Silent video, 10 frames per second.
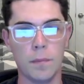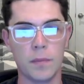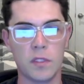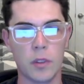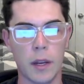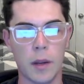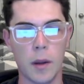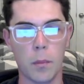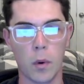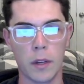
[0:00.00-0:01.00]
So I
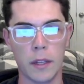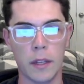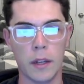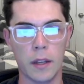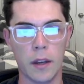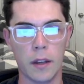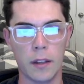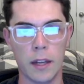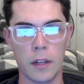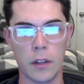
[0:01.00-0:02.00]
imported
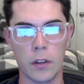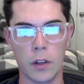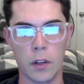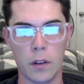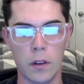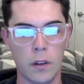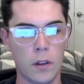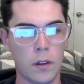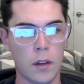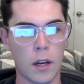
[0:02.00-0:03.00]
yet another
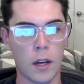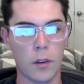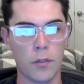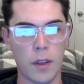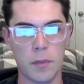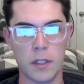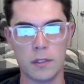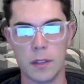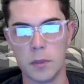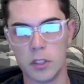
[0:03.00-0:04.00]

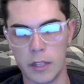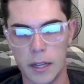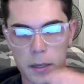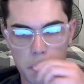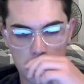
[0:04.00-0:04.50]
famous ImageNet